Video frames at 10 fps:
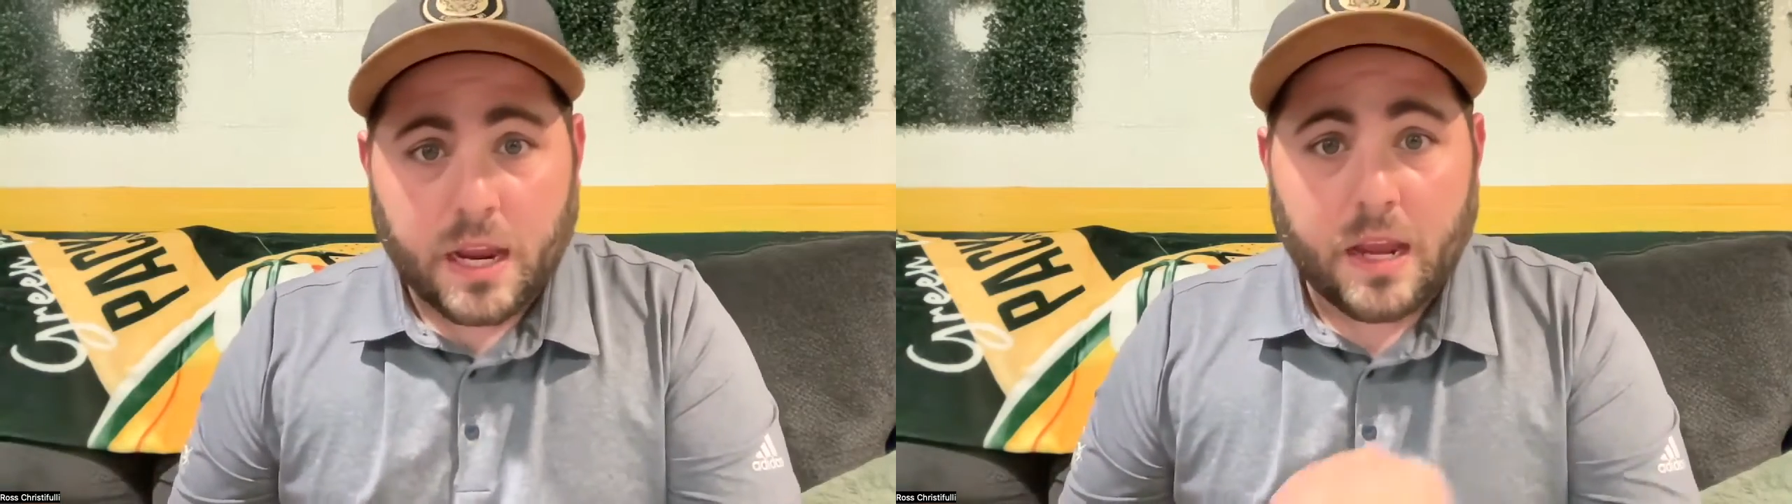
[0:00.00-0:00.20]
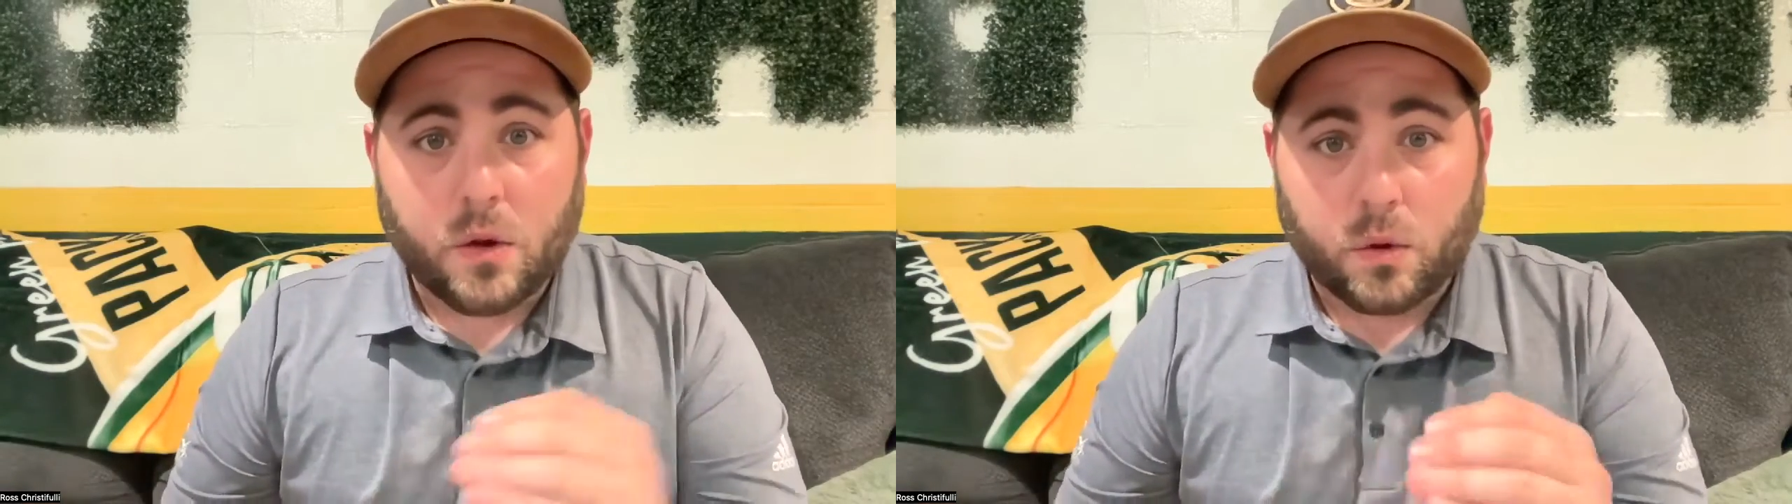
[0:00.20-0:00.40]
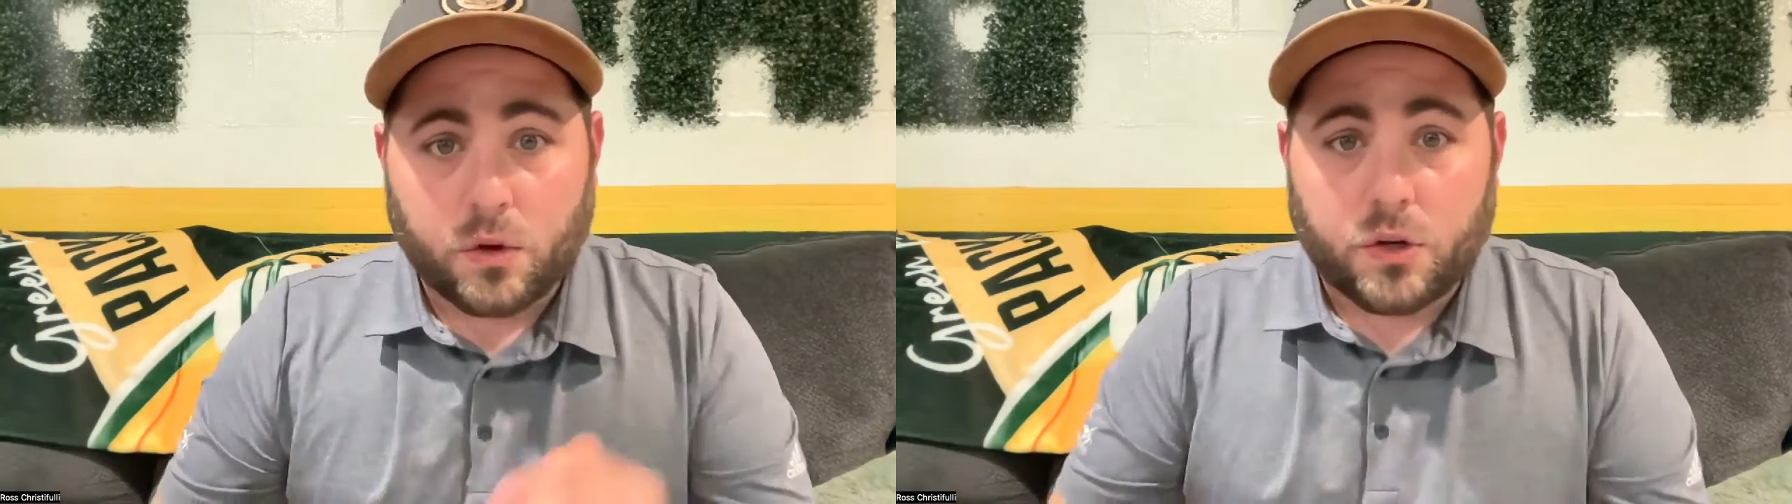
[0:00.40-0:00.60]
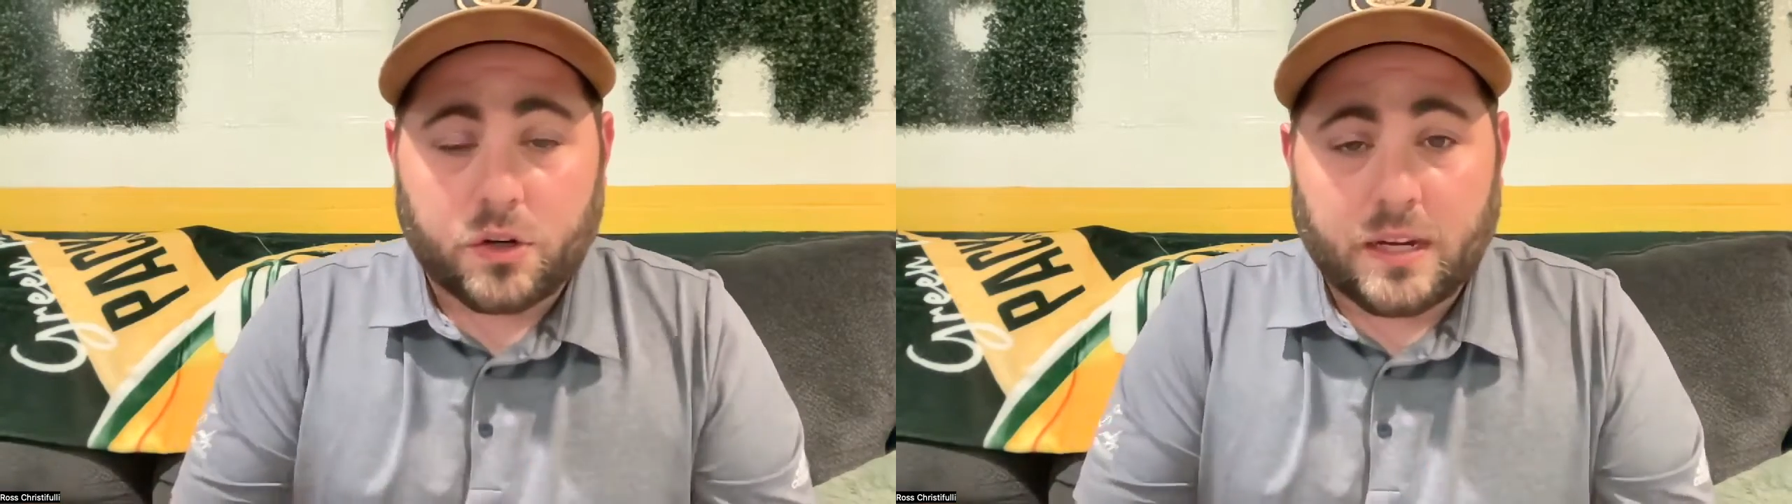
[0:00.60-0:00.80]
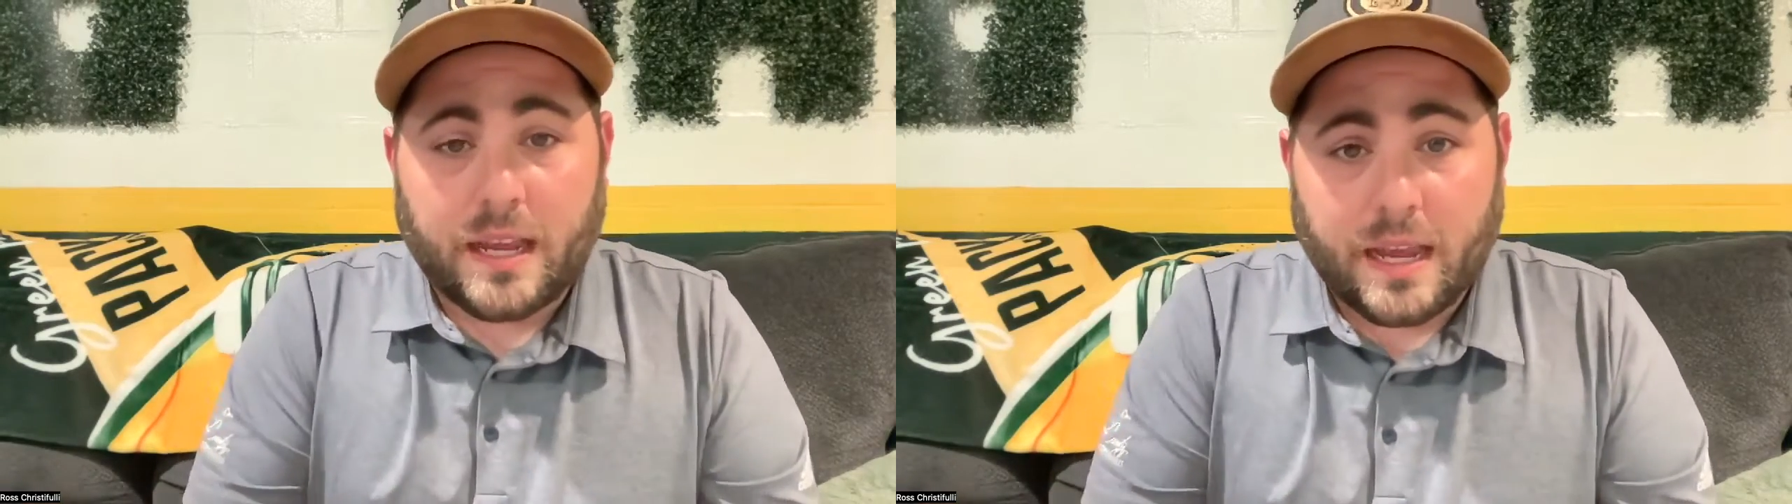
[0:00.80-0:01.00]
in order
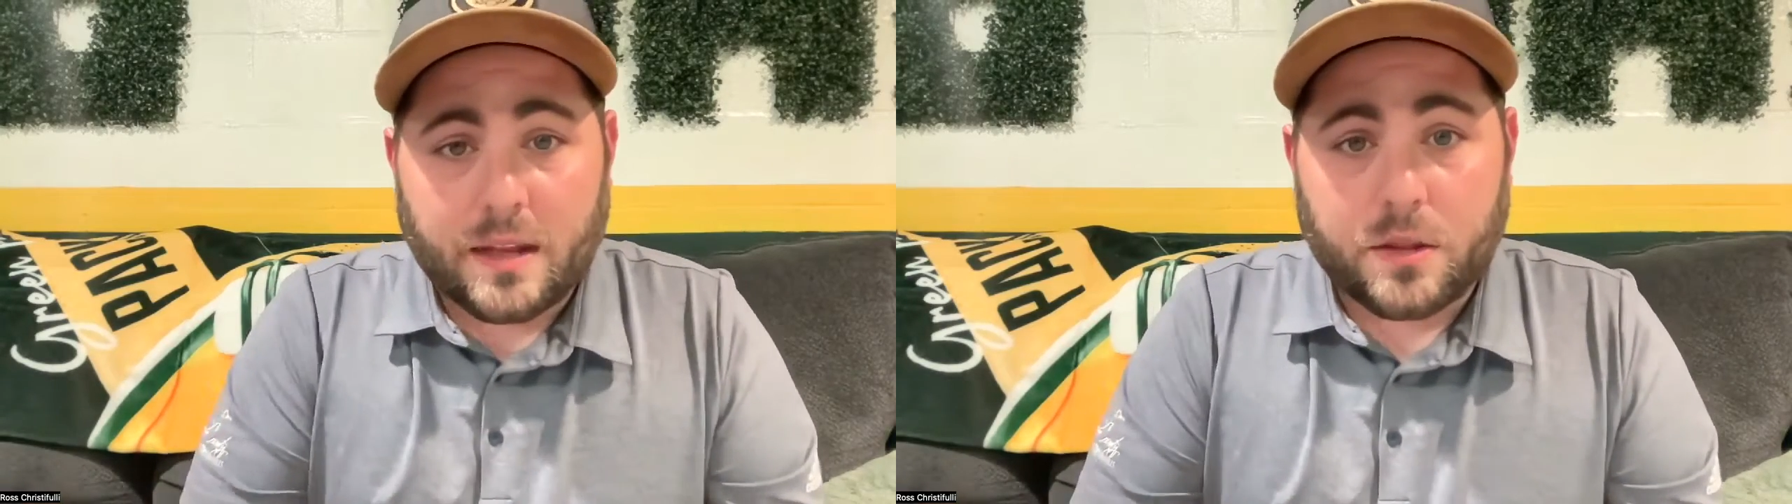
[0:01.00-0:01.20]
to get